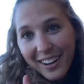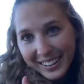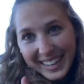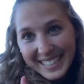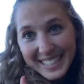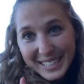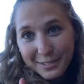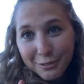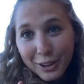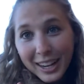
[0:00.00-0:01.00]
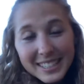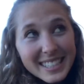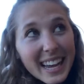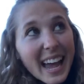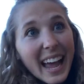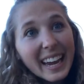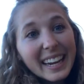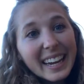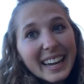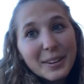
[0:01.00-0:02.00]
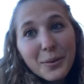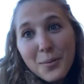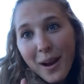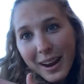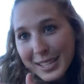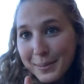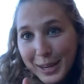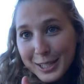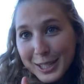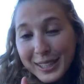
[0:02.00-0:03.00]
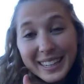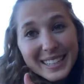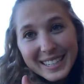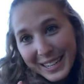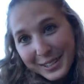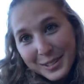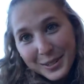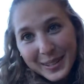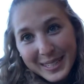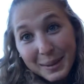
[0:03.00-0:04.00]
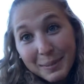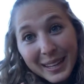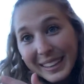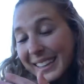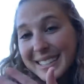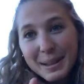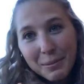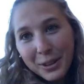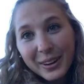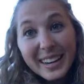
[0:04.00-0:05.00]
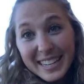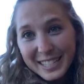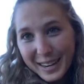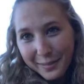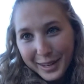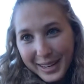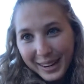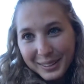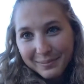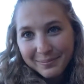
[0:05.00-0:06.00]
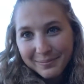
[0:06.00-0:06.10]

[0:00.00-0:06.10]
holiday season for us and we wanted to make sure to continue doing something similar each and every year.